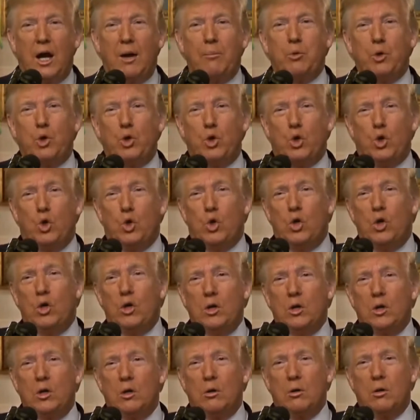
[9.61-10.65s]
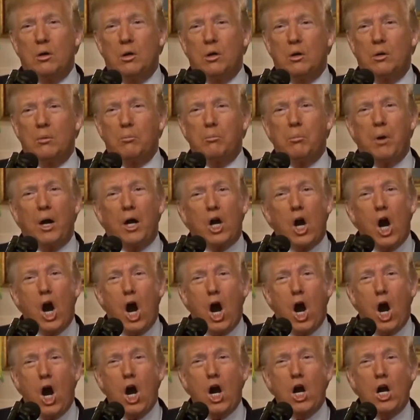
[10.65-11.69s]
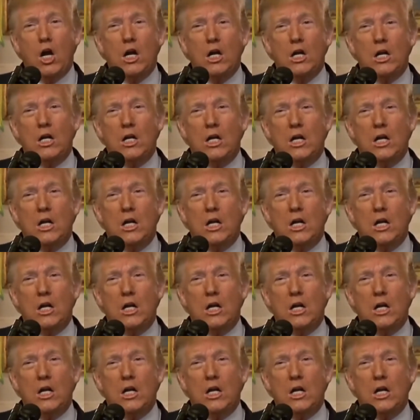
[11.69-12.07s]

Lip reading: Abu Bakr